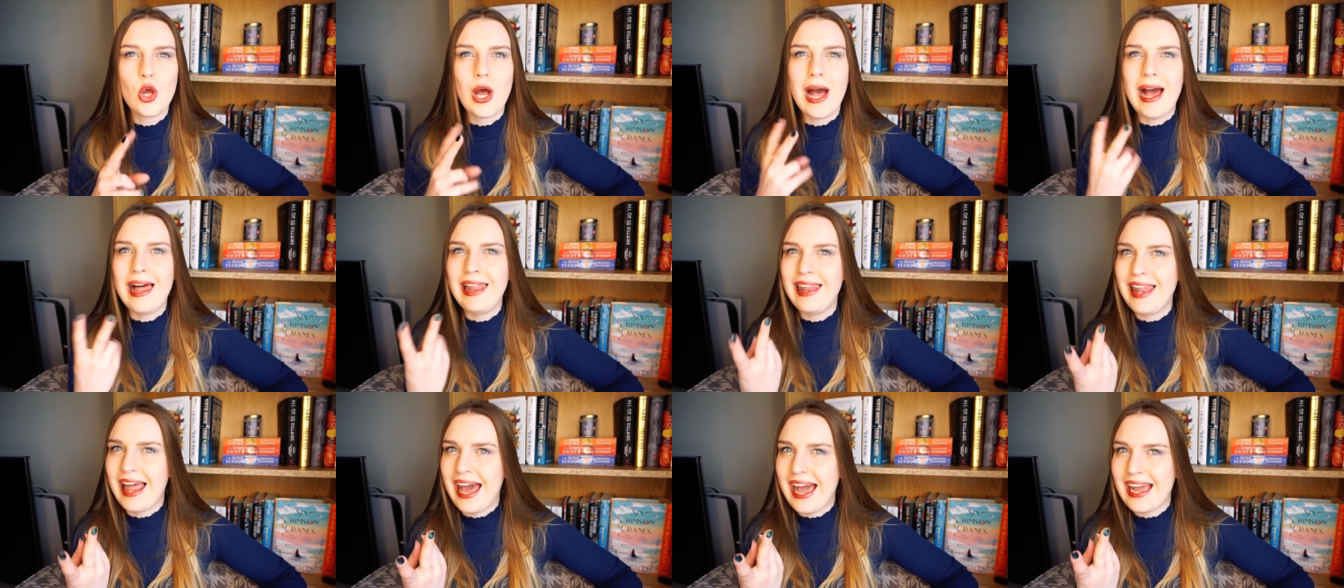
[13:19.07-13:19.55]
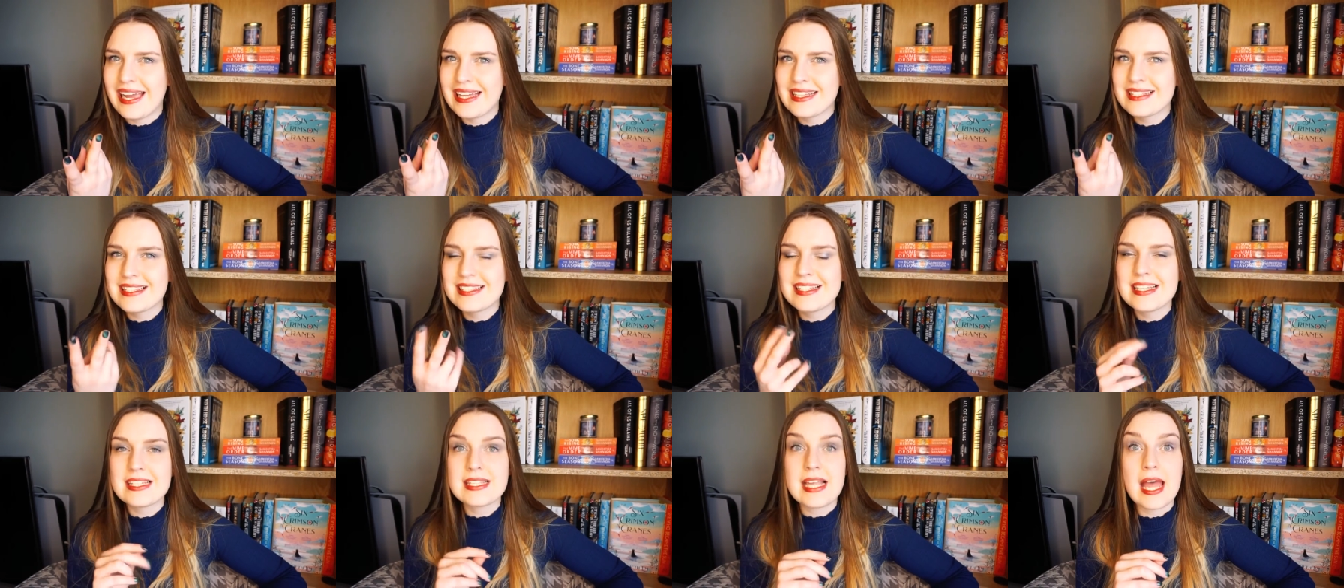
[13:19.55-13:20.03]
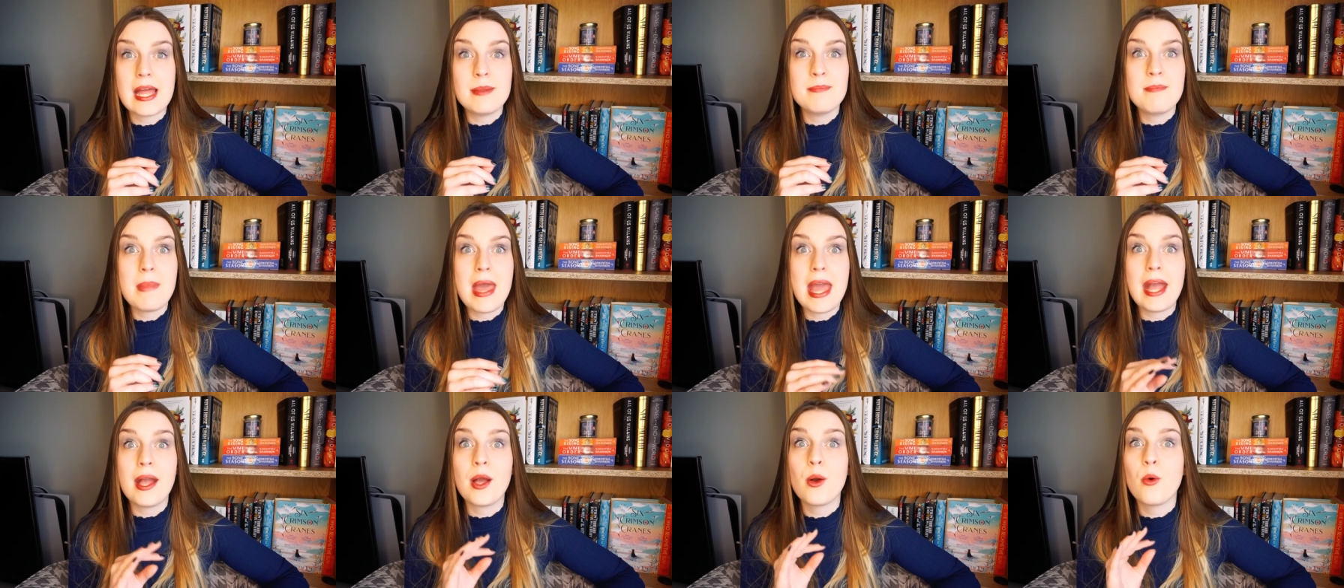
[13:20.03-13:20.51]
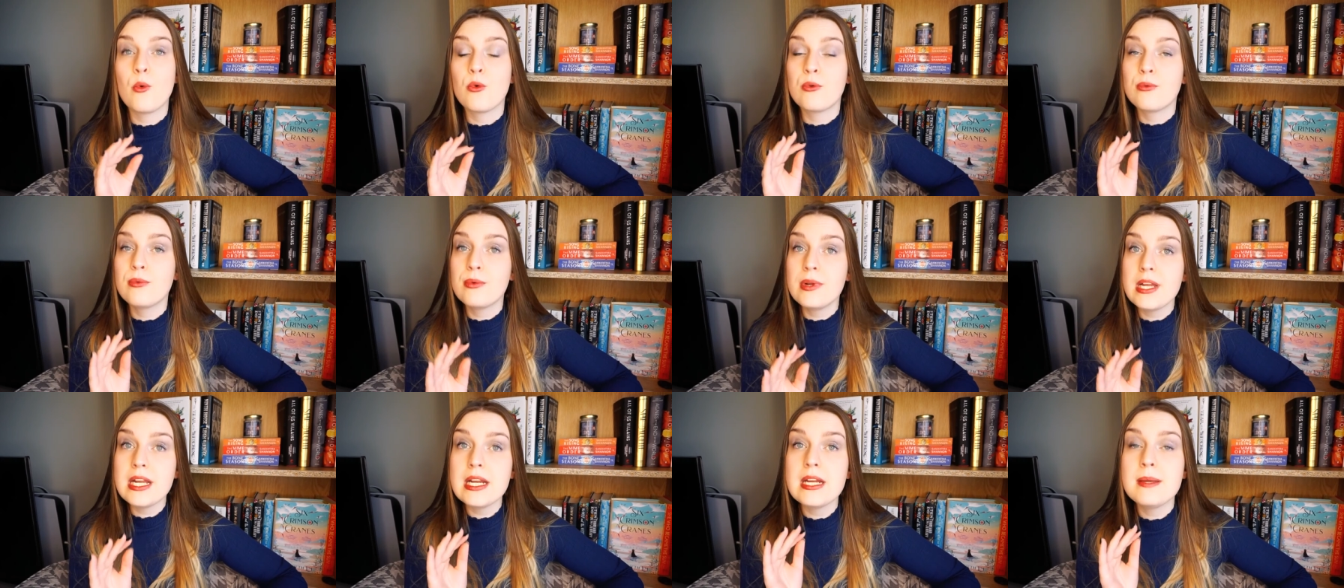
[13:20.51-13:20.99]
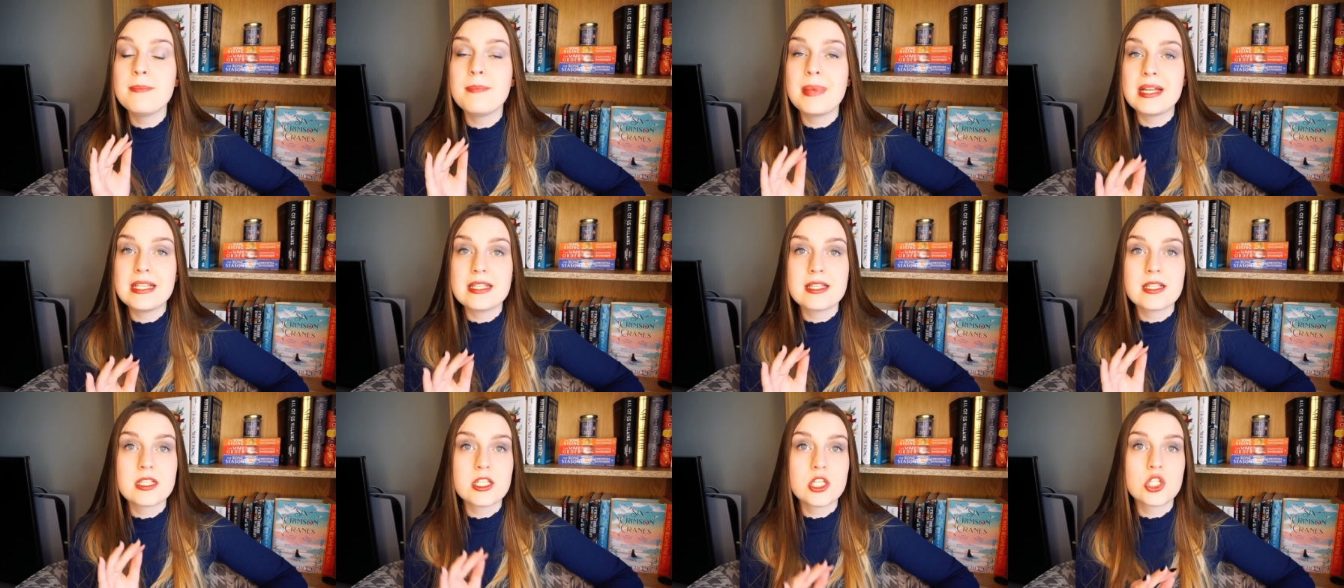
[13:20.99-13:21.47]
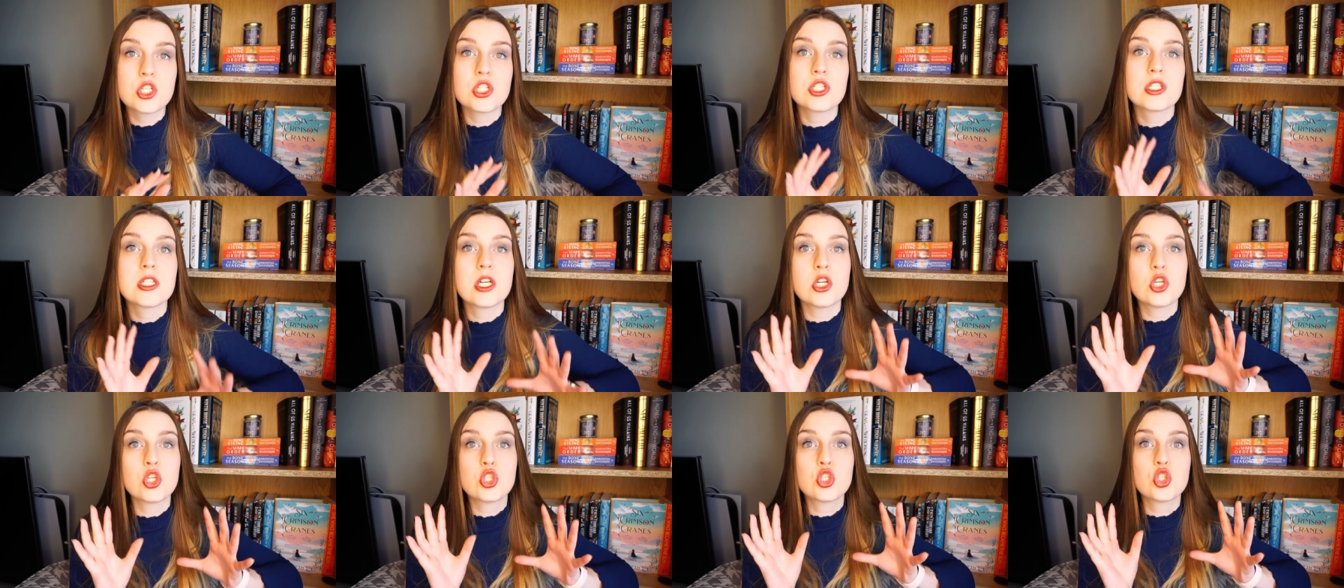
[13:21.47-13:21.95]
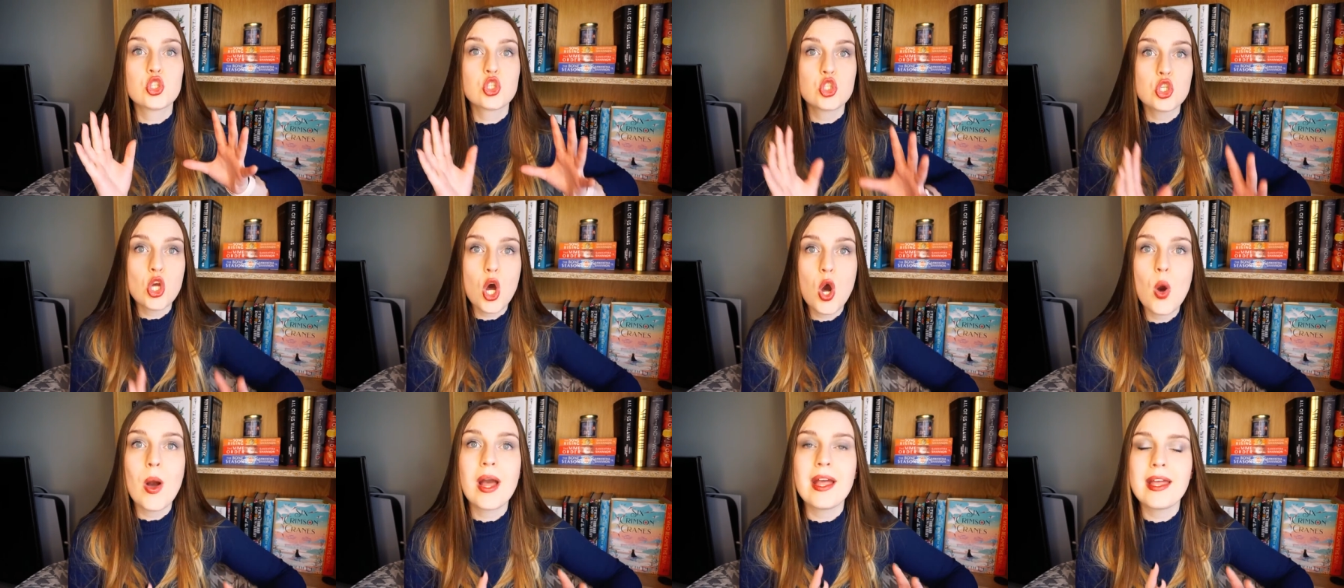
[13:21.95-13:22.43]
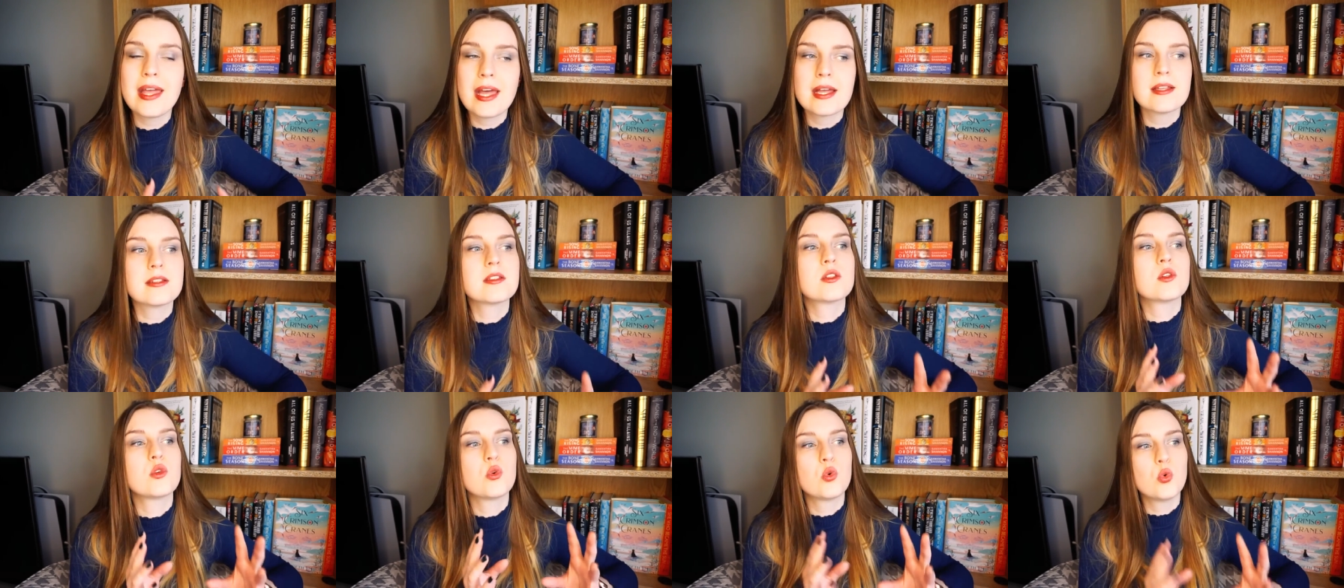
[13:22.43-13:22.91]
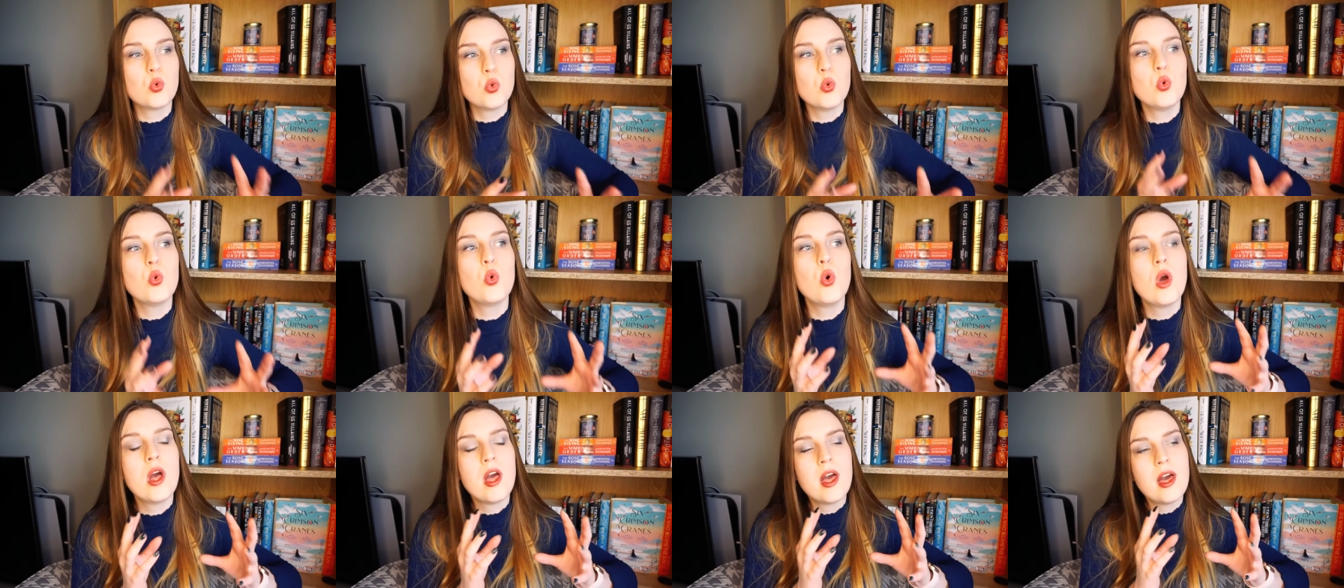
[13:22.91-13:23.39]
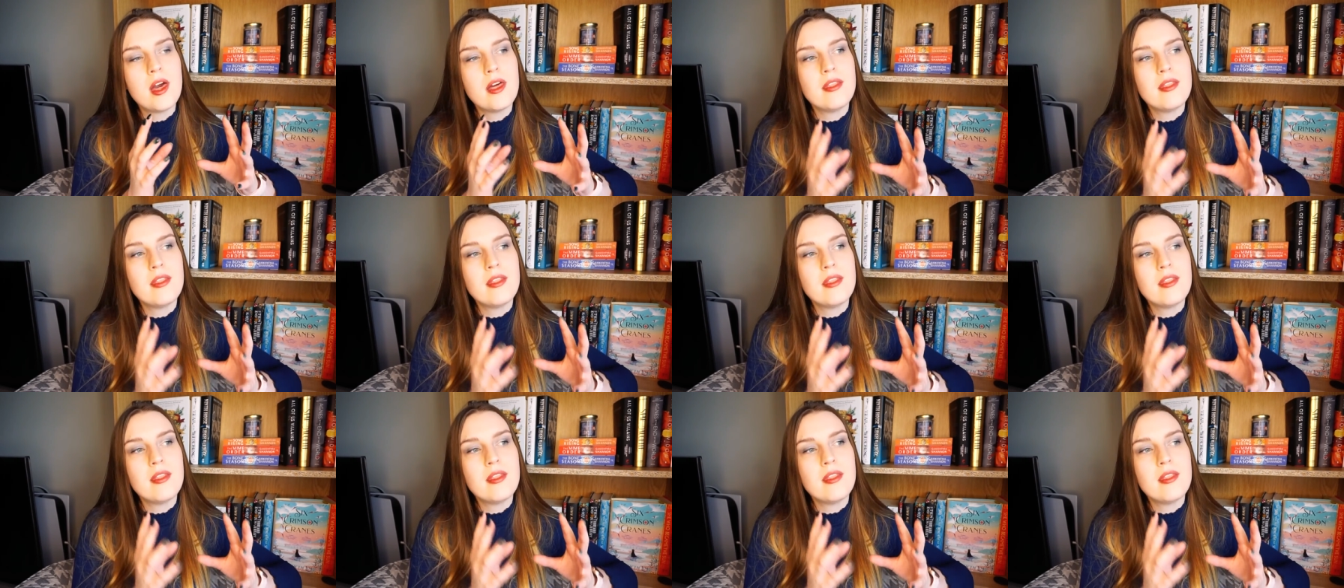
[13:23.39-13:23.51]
alliances and make really big decisions that are so against who